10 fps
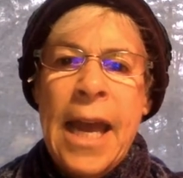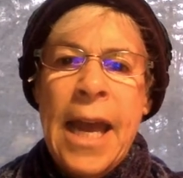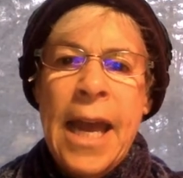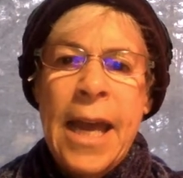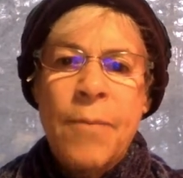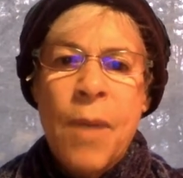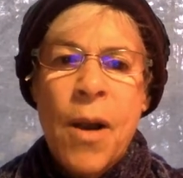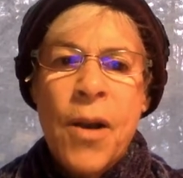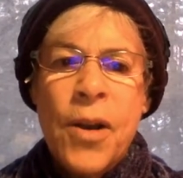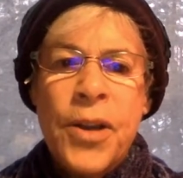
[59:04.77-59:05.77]
and
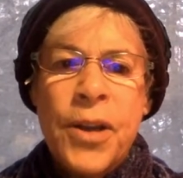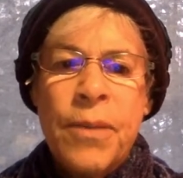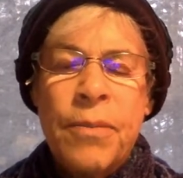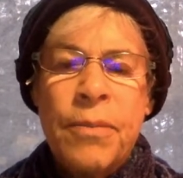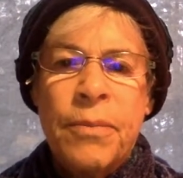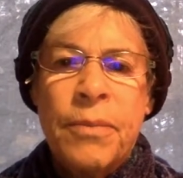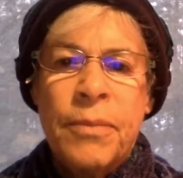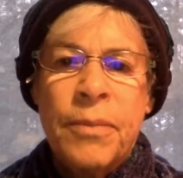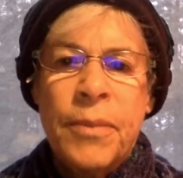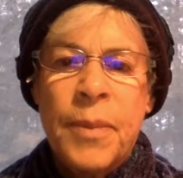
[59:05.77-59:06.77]
martyrdom
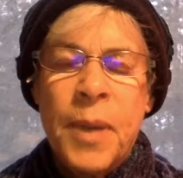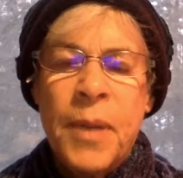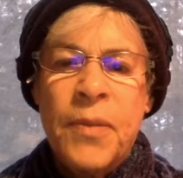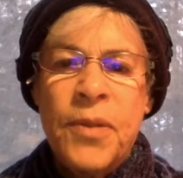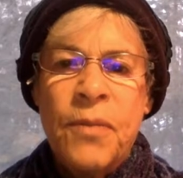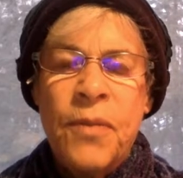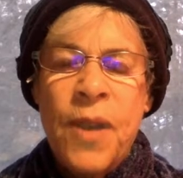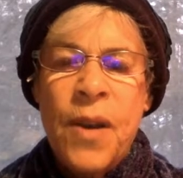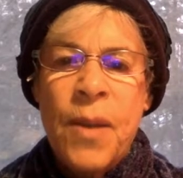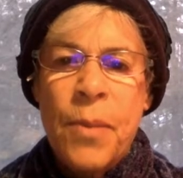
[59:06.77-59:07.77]
of some
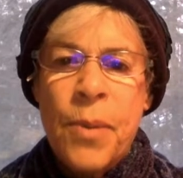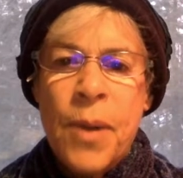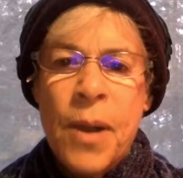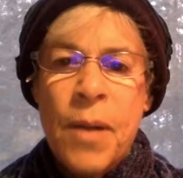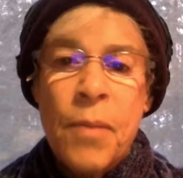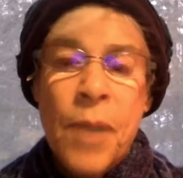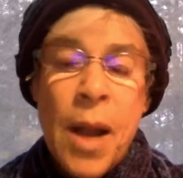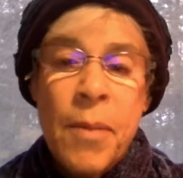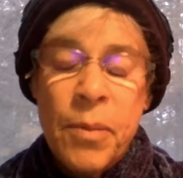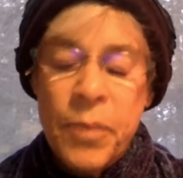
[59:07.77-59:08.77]
very
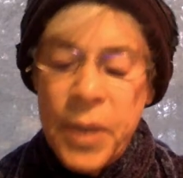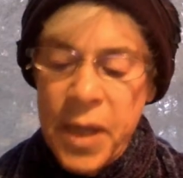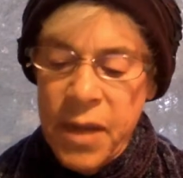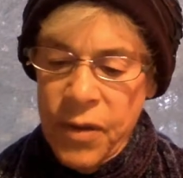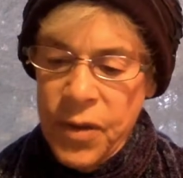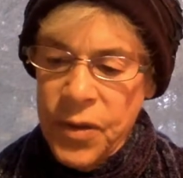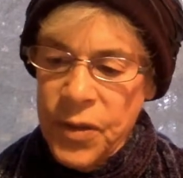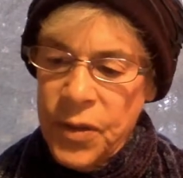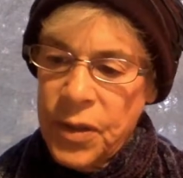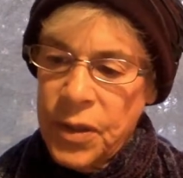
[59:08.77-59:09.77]
prominent believers,